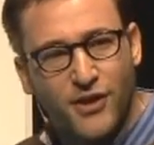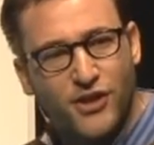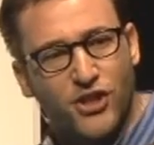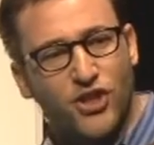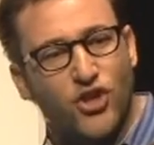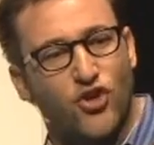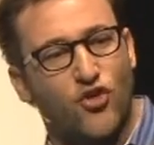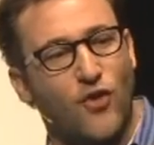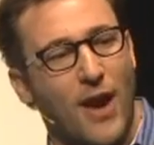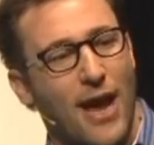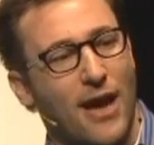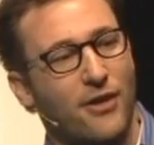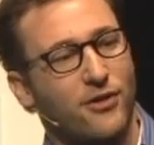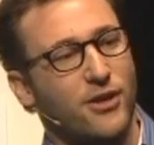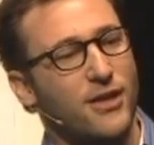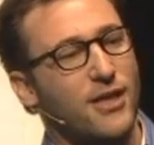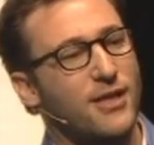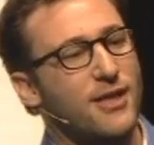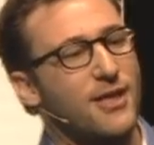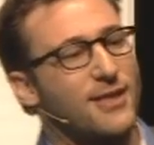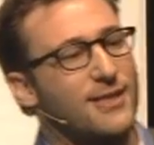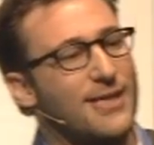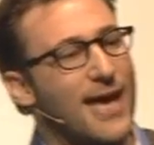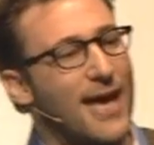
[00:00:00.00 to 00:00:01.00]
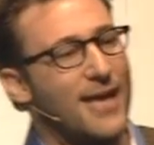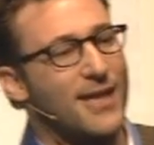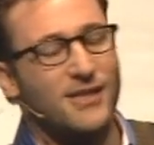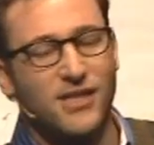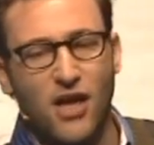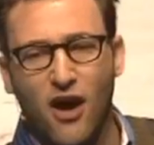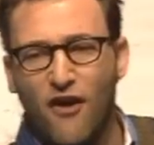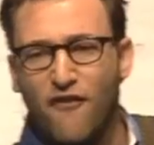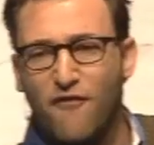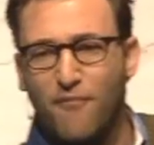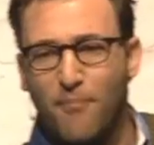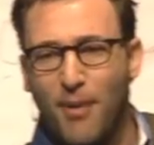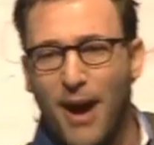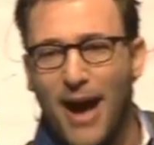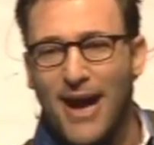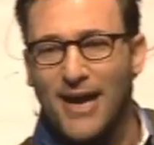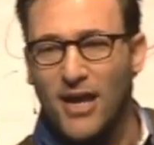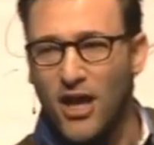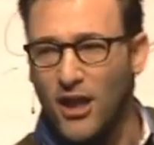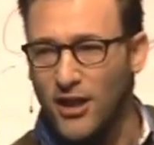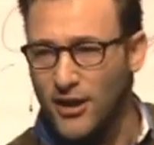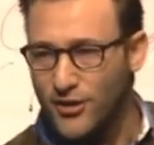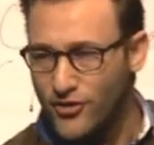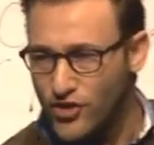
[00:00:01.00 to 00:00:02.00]
is grounded in the tenets of
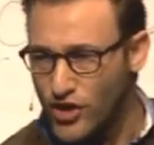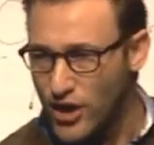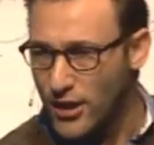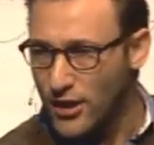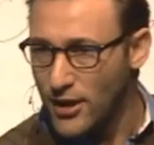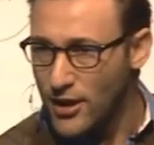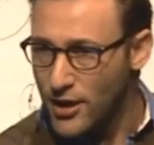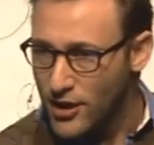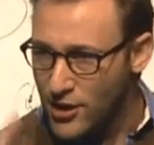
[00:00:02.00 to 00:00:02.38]
biology,